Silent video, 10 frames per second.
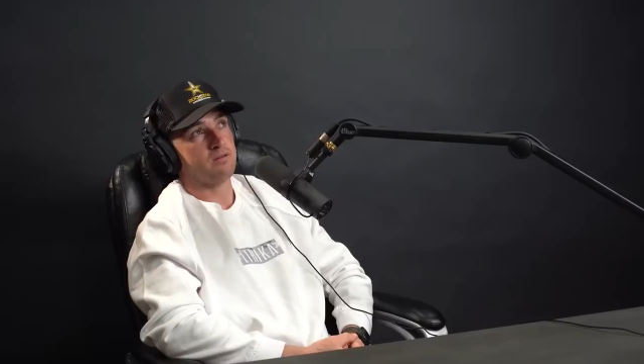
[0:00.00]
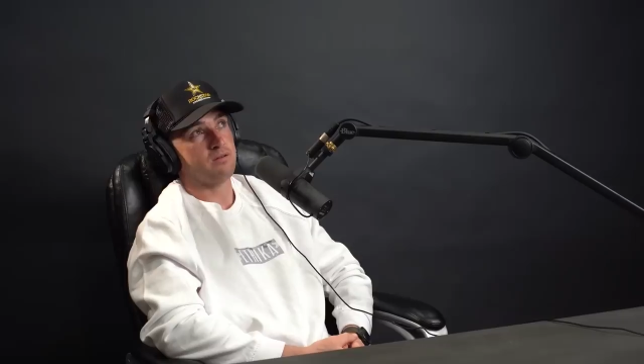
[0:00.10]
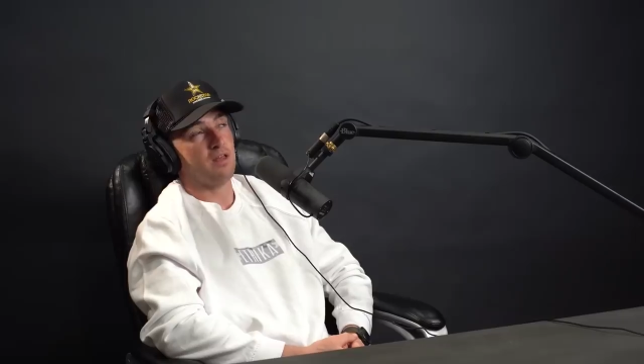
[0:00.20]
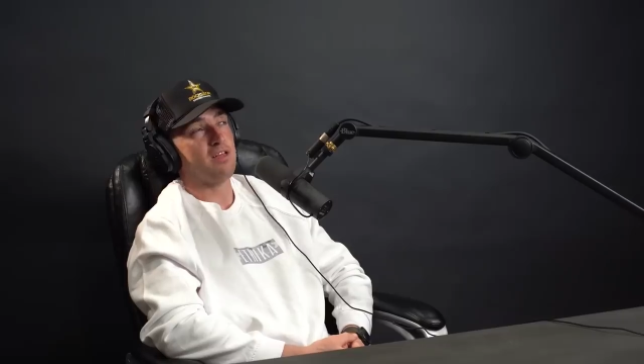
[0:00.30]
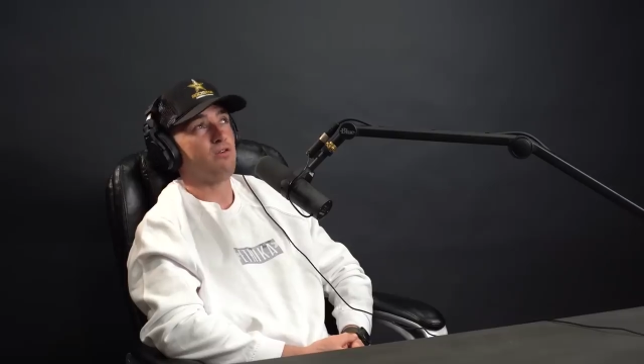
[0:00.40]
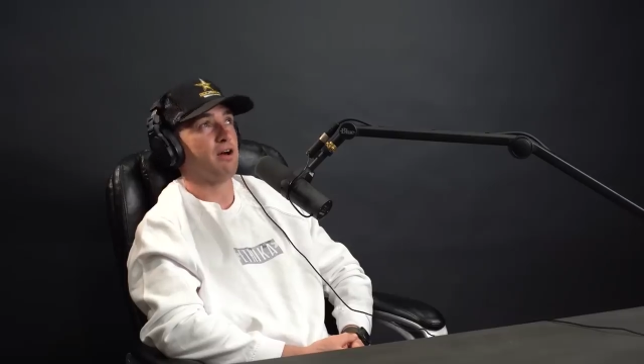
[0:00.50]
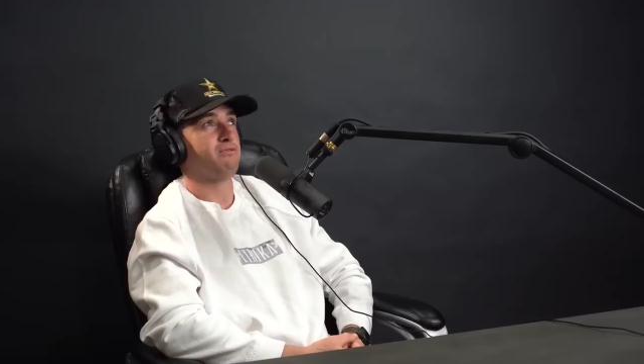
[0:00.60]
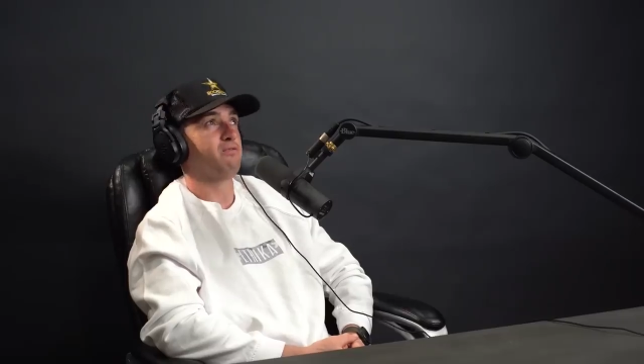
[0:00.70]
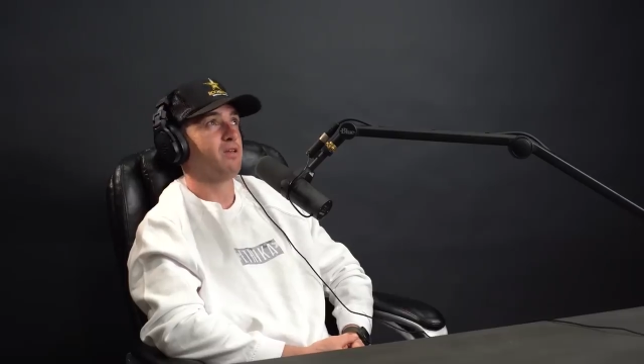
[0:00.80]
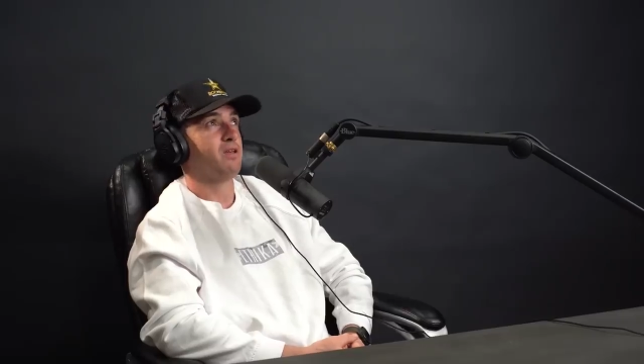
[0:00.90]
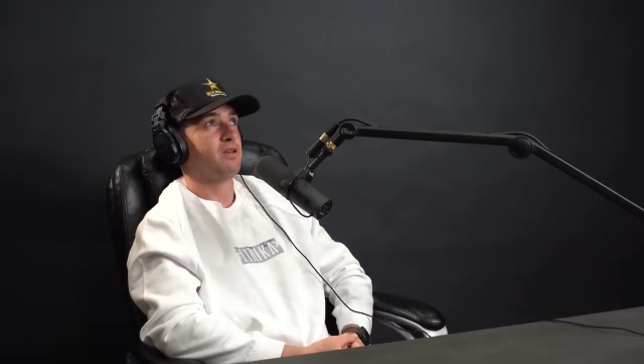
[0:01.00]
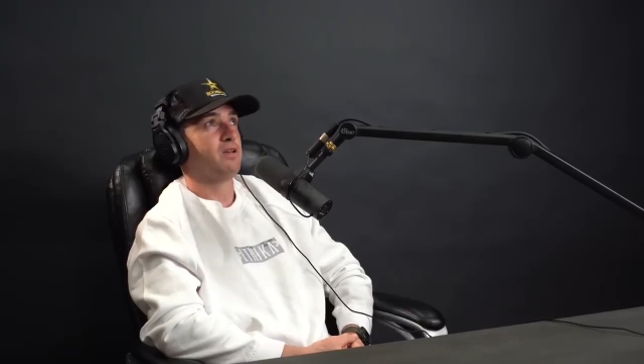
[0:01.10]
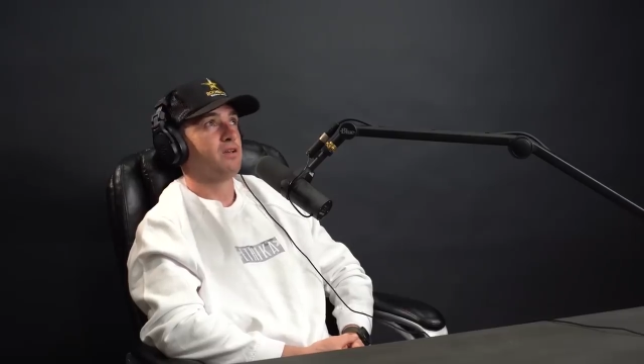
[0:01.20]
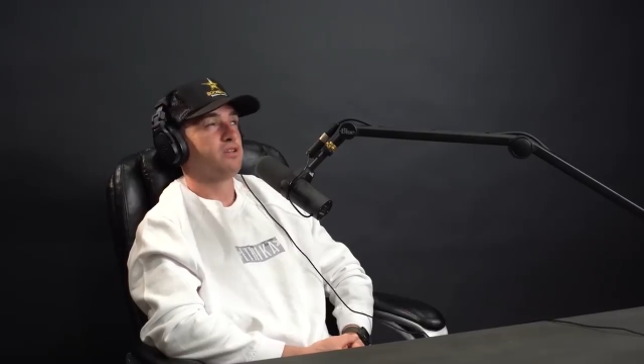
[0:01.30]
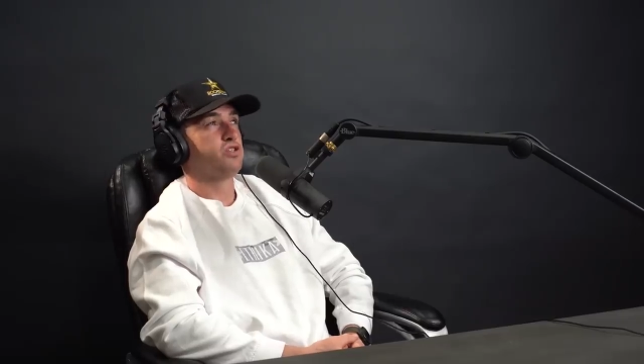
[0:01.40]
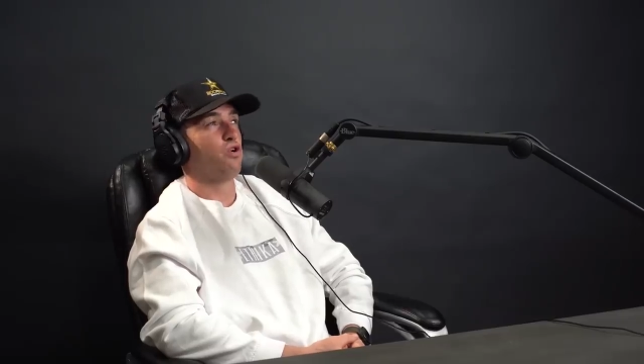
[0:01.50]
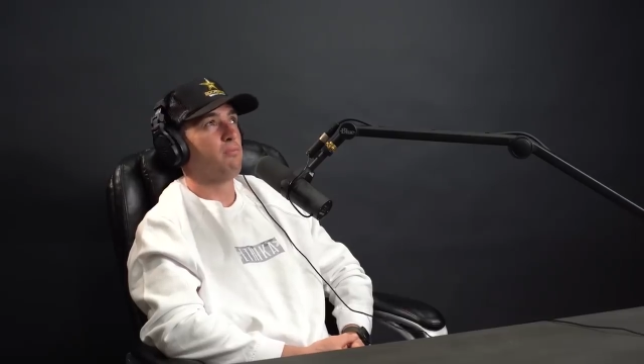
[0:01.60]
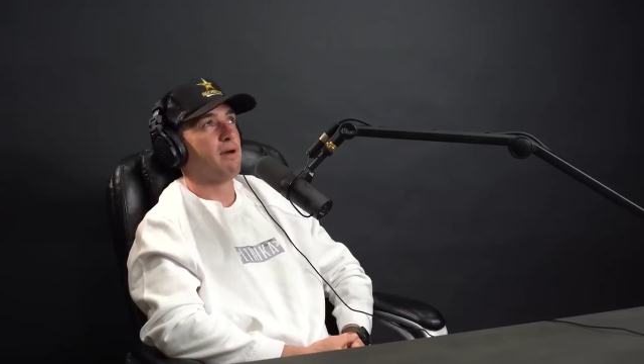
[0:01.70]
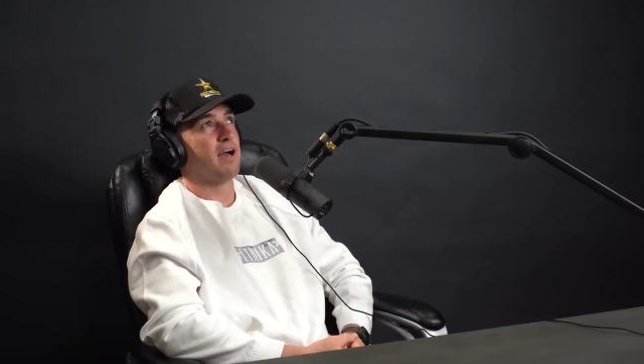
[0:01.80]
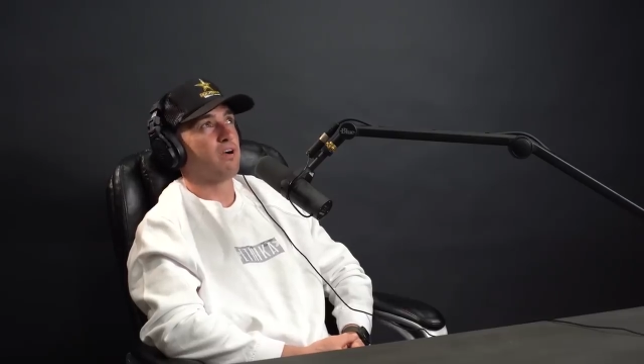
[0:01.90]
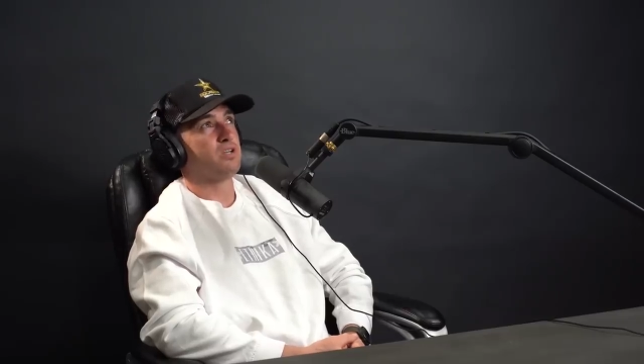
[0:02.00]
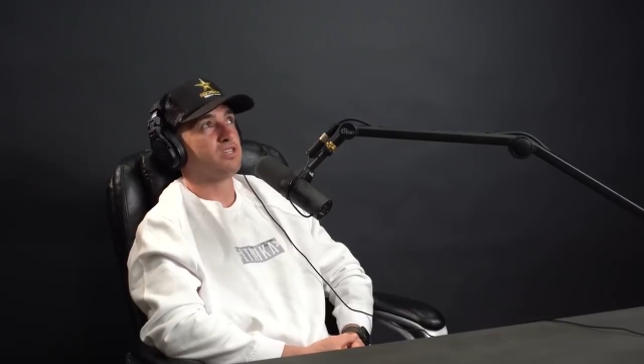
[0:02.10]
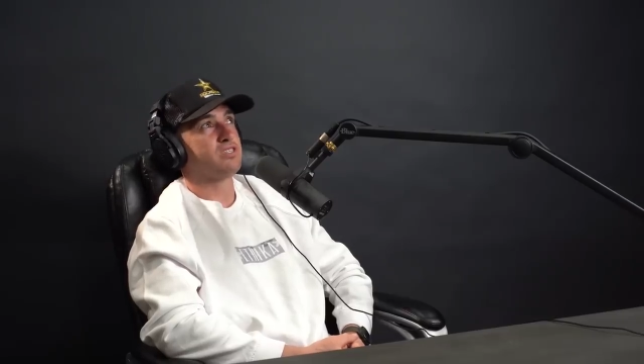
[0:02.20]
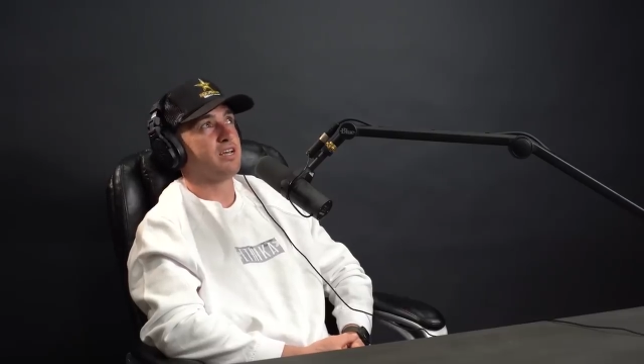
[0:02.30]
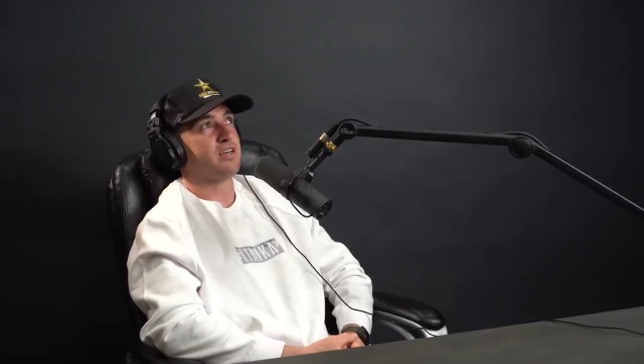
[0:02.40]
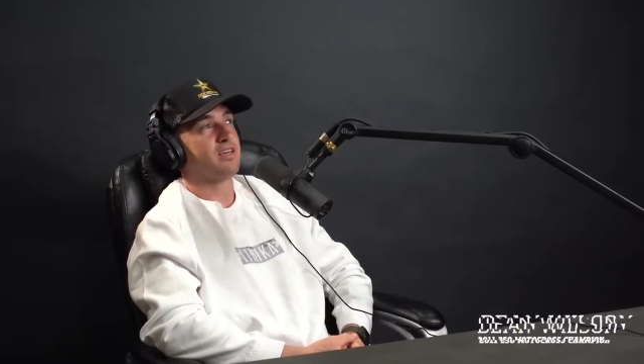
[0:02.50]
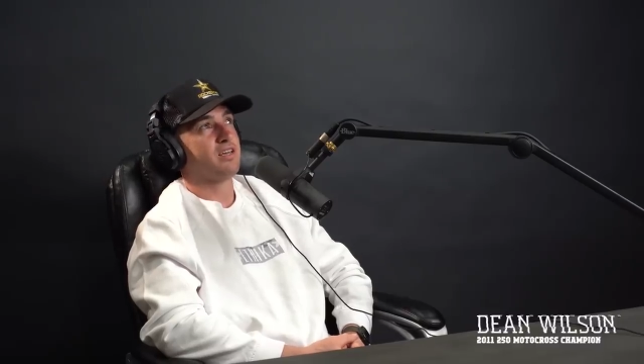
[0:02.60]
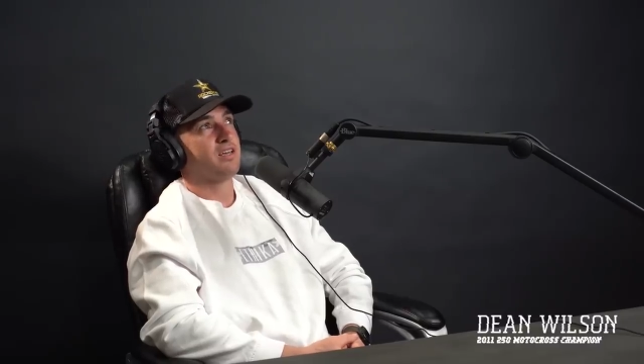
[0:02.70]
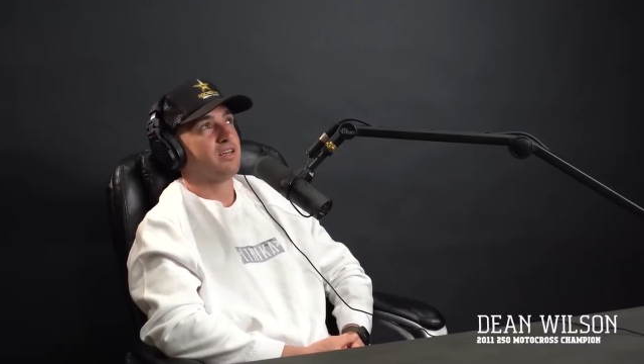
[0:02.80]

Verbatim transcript: And then you have Tomac, which is like,